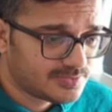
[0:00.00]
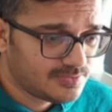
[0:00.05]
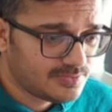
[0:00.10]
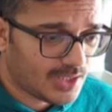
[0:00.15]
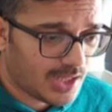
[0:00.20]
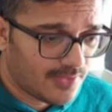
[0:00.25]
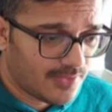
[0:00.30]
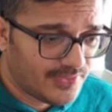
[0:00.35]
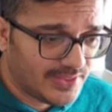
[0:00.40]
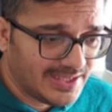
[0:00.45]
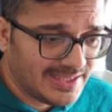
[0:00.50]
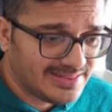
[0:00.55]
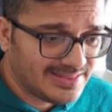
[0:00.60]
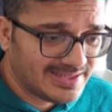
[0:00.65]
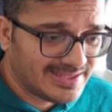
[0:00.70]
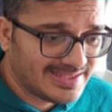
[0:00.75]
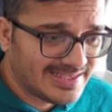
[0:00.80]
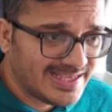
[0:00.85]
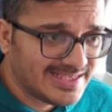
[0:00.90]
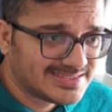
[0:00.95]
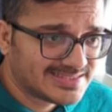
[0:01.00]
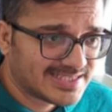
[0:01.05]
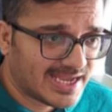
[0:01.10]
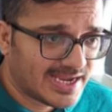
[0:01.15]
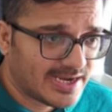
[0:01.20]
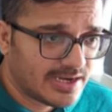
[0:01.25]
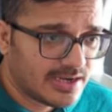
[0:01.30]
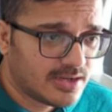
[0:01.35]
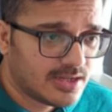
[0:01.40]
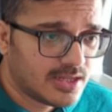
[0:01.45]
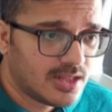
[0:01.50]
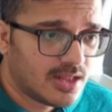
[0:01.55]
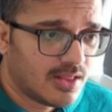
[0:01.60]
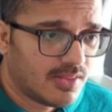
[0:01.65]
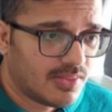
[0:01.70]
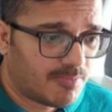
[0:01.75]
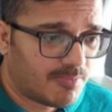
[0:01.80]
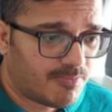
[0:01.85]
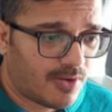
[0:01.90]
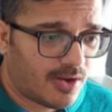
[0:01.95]
The king side,
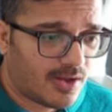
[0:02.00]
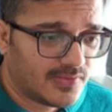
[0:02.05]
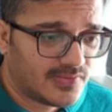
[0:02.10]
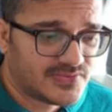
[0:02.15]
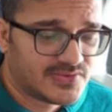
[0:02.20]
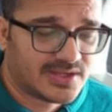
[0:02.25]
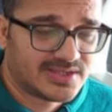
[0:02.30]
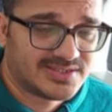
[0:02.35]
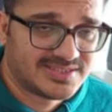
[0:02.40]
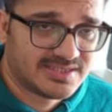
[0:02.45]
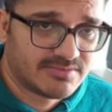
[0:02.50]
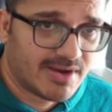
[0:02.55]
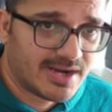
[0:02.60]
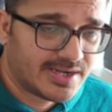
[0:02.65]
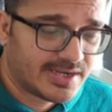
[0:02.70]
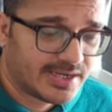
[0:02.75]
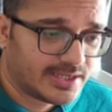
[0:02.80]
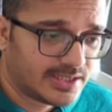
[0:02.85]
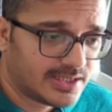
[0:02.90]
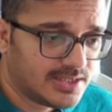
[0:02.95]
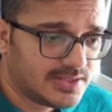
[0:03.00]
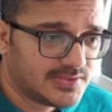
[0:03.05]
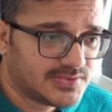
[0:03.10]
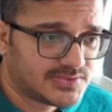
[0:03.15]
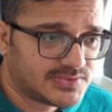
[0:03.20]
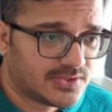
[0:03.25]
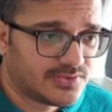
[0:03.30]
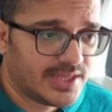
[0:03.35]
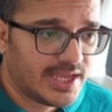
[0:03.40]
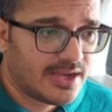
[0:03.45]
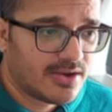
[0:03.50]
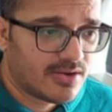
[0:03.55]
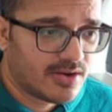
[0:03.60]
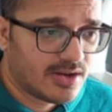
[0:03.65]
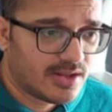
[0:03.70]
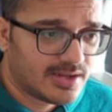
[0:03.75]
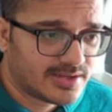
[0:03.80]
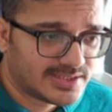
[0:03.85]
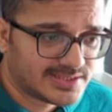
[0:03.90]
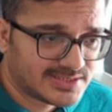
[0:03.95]
the pawns are symmetrical, so they're
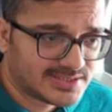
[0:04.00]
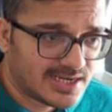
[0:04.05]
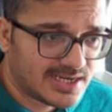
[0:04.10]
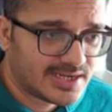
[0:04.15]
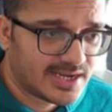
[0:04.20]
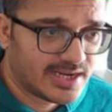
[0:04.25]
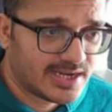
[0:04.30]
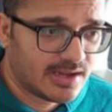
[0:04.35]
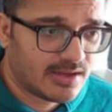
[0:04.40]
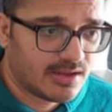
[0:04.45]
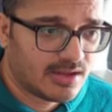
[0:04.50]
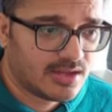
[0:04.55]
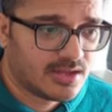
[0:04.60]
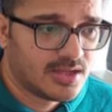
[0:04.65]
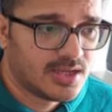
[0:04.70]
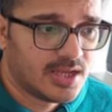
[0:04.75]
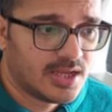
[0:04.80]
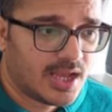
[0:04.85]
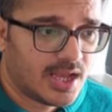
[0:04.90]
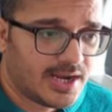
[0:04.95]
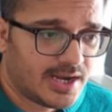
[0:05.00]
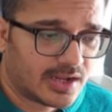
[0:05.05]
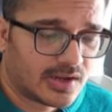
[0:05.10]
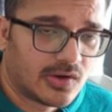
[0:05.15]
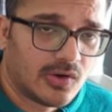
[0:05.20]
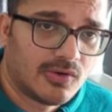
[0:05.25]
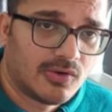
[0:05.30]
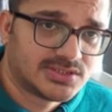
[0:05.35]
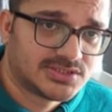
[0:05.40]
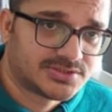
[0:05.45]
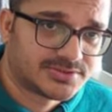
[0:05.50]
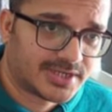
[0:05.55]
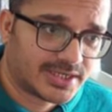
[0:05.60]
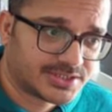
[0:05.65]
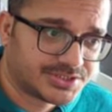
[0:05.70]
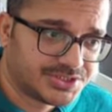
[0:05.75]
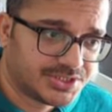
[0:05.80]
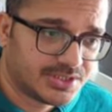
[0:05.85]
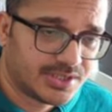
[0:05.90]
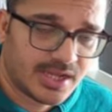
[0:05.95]
gonna result in a closed
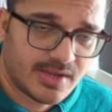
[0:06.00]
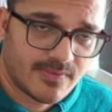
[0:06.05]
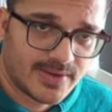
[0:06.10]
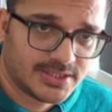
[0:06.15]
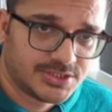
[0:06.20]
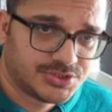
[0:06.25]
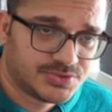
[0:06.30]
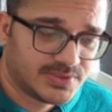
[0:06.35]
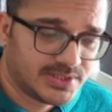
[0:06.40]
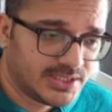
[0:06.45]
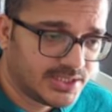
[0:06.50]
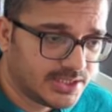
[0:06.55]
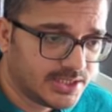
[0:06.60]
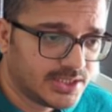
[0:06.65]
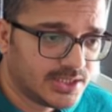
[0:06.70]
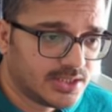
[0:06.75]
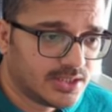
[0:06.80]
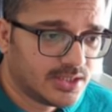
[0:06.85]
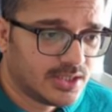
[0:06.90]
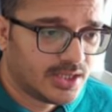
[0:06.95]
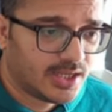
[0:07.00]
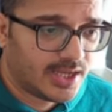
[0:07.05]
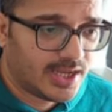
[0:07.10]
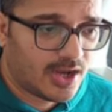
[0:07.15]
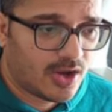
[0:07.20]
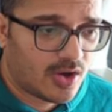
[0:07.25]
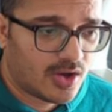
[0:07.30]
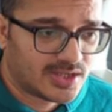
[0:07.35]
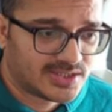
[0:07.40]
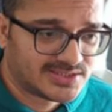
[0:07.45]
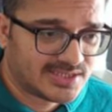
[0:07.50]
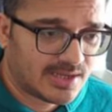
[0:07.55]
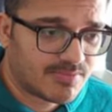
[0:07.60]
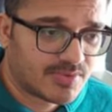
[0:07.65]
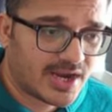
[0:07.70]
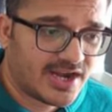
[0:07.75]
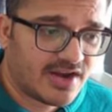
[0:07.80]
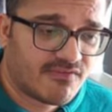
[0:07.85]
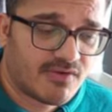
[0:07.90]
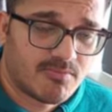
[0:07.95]
structure eventually, or some
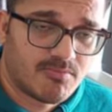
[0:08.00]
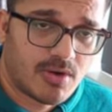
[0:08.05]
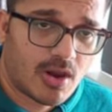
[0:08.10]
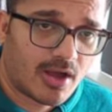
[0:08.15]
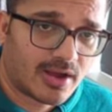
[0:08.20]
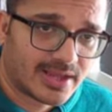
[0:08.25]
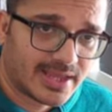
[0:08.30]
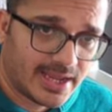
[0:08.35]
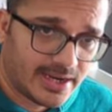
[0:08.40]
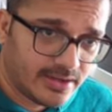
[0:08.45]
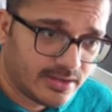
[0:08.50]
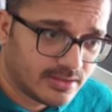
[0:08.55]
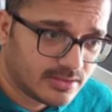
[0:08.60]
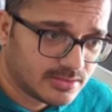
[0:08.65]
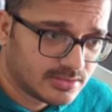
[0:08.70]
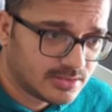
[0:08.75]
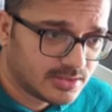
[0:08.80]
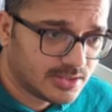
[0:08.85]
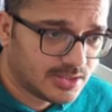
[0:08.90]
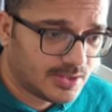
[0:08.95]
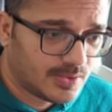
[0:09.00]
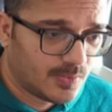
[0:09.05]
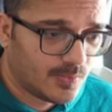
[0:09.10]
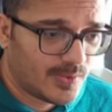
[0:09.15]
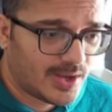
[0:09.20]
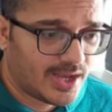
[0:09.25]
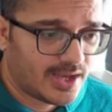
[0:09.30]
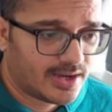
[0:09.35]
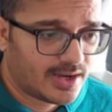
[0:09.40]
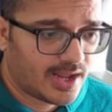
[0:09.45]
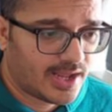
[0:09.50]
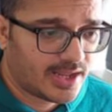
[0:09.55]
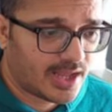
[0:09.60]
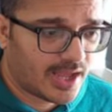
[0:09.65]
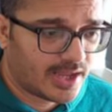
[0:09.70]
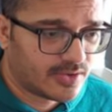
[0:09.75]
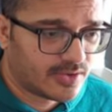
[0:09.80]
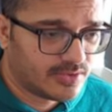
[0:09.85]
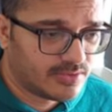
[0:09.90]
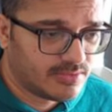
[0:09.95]
kind of a blockade where I
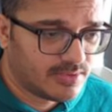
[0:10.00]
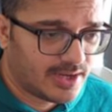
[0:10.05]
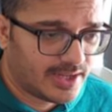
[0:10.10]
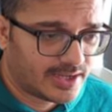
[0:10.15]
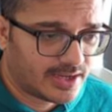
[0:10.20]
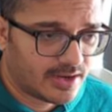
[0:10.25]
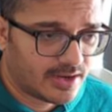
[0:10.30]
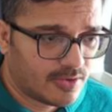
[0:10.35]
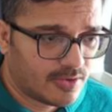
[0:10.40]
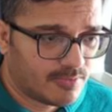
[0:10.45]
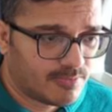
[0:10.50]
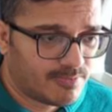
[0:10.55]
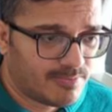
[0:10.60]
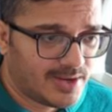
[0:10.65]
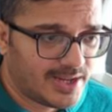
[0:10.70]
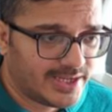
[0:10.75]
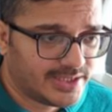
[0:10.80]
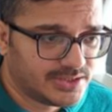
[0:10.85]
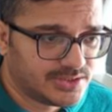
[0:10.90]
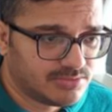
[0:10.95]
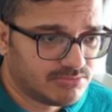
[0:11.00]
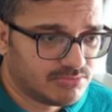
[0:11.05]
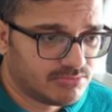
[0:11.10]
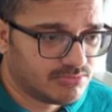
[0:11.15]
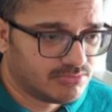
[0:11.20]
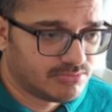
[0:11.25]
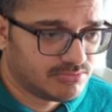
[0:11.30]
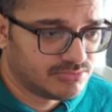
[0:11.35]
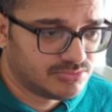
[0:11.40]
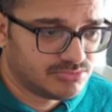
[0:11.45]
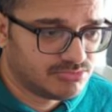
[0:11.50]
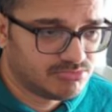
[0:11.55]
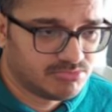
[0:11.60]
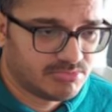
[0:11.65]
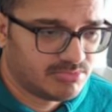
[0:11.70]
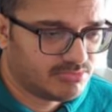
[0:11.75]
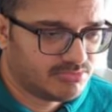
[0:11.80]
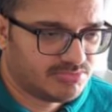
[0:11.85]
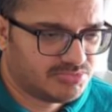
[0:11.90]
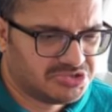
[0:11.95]
could, like, play
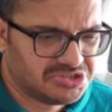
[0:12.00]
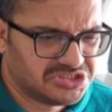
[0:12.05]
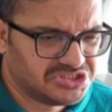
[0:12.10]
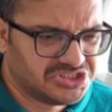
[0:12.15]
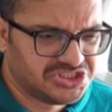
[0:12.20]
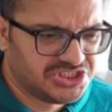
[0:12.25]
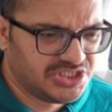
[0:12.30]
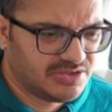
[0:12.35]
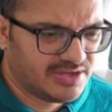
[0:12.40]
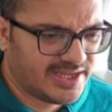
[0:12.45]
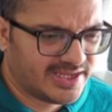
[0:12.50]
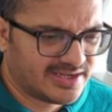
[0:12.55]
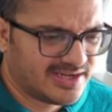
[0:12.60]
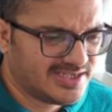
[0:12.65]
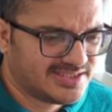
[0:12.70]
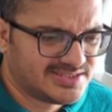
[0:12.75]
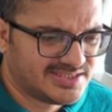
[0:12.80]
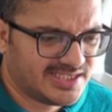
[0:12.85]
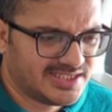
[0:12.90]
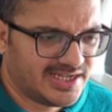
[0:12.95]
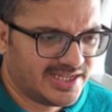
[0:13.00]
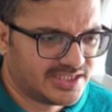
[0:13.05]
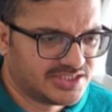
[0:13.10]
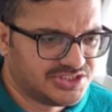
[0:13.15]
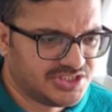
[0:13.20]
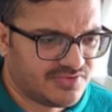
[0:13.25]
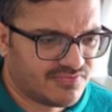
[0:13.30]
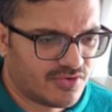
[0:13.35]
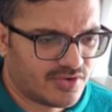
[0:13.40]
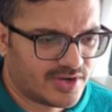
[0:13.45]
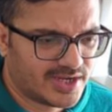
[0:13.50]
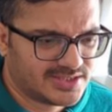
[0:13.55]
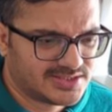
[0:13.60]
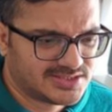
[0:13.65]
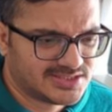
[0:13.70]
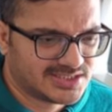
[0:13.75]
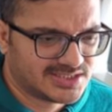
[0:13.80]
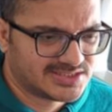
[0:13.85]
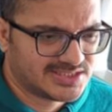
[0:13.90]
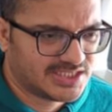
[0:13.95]
g, like let's say like g4,
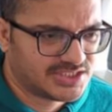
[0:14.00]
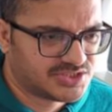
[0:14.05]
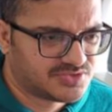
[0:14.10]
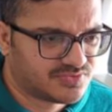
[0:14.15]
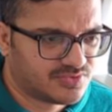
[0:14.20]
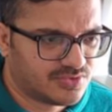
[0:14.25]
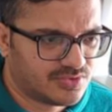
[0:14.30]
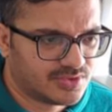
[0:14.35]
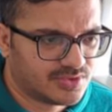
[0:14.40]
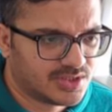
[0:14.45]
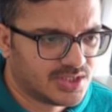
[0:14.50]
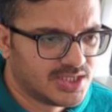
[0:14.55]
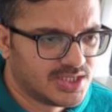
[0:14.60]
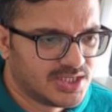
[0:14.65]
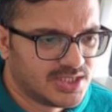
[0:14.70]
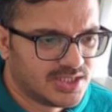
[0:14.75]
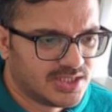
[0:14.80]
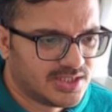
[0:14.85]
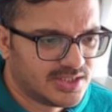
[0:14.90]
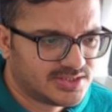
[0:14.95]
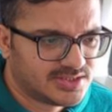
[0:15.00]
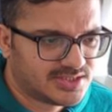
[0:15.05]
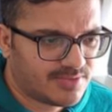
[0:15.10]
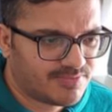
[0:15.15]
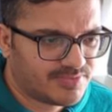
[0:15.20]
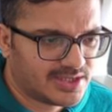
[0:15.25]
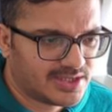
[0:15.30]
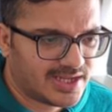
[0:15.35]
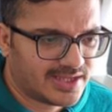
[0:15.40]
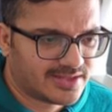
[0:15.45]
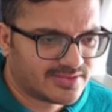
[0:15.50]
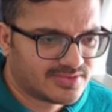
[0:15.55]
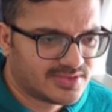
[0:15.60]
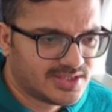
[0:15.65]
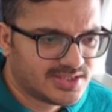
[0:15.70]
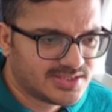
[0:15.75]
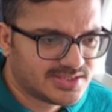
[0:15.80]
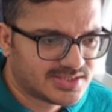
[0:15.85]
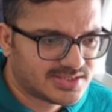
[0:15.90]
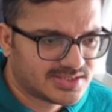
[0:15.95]
h6, h4, something like
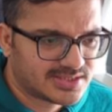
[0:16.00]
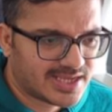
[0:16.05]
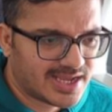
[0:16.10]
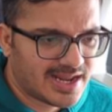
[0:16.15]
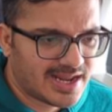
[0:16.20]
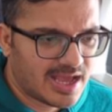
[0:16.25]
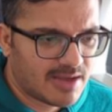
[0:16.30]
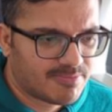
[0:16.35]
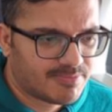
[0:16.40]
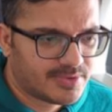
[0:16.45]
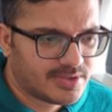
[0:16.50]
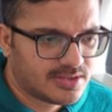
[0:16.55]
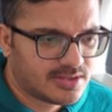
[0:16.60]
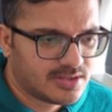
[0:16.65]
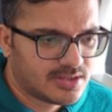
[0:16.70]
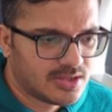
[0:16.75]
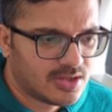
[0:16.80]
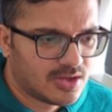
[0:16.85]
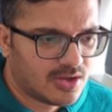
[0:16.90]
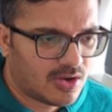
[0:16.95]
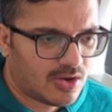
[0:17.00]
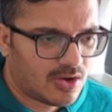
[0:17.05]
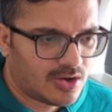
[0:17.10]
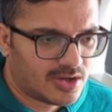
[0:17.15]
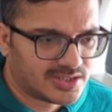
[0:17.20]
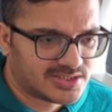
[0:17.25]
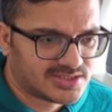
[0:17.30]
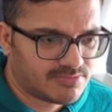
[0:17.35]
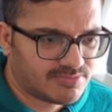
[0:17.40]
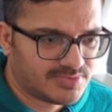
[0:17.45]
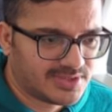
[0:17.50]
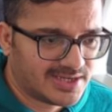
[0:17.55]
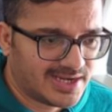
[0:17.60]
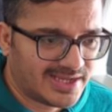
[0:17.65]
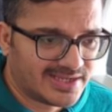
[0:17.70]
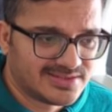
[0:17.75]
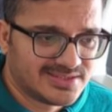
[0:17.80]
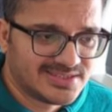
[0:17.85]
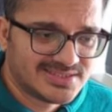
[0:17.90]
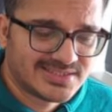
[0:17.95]
this can happen, or something
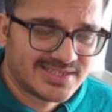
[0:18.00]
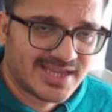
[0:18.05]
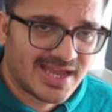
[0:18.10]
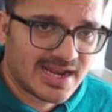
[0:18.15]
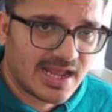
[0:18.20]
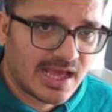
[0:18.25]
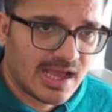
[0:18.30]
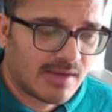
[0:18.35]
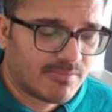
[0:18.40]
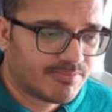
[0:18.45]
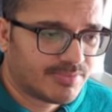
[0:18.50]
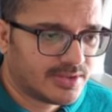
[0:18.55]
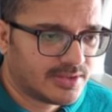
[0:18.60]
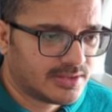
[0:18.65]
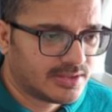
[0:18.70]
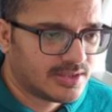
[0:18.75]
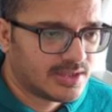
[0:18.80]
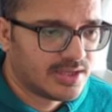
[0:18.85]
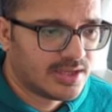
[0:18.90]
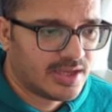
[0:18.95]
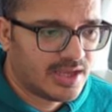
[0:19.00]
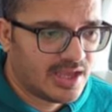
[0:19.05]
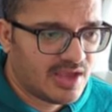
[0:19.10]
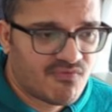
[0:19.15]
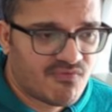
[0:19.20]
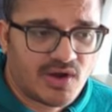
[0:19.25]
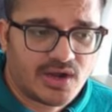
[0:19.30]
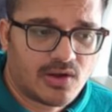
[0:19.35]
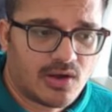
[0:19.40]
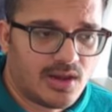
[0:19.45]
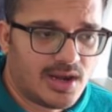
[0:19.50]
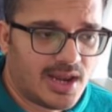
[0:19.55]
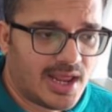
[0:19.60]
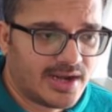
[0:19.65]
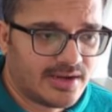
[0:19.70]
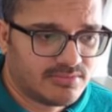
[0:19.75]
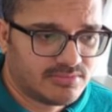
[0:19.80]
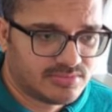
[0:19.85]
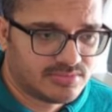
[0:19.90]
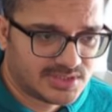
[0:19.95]
like this can happen if at all,
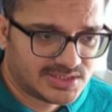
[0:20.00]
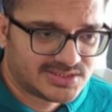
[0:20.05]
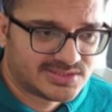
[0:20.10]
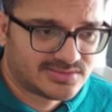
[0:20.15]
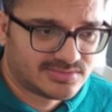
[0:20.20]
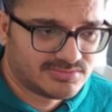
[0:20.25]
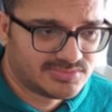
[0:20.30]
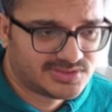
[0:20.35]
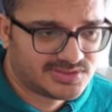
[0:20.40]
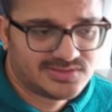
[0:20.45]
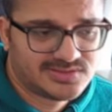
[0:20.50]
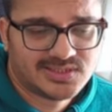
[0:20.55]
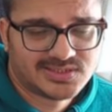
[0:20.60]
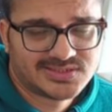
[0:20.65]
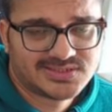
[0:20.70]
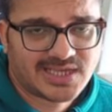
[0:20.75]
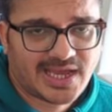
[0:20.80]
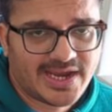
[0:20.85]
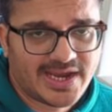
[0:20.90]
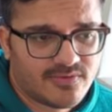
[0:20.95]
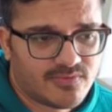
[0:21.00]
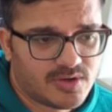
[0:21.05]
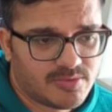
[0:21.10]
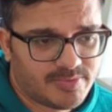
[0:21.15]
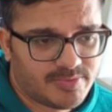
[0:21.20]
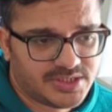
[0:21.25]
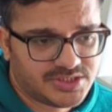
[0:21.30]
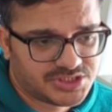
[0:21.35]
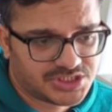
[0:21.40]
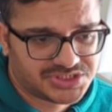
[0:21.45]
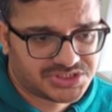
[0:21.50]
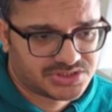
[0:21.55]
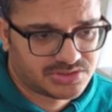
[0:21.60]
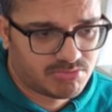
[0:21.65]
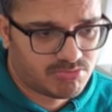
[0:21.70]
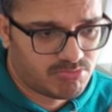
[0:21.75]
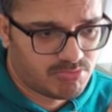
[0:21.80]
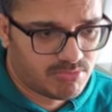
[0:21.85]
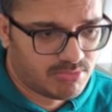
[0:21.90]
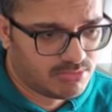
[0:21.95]
and the side will be just
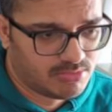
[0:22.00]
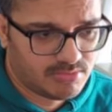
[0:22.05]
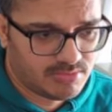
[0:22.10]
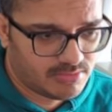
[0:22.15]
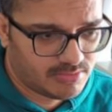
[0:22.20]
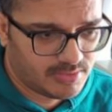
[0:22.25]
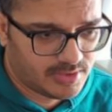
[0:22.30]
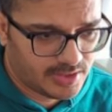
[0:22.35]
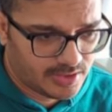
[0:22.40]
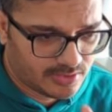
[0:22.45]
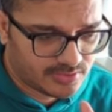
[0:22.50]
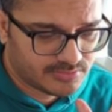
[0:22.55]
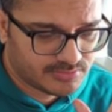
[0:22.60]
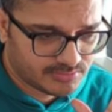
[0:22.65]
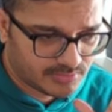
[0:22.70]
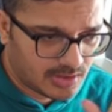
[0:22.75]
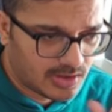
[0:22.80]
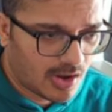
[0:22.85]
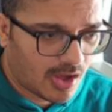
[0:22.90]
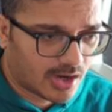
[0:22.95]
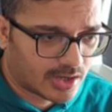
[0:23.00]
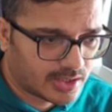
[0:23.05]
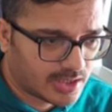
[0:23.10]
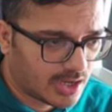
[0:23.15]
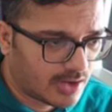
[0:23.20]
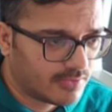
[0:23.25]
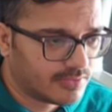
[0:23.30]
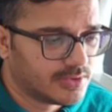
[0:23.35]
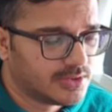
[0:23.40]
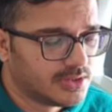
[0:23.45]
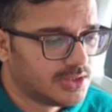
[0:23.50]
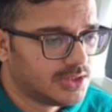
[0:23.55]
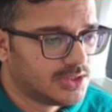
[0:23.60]
locked down.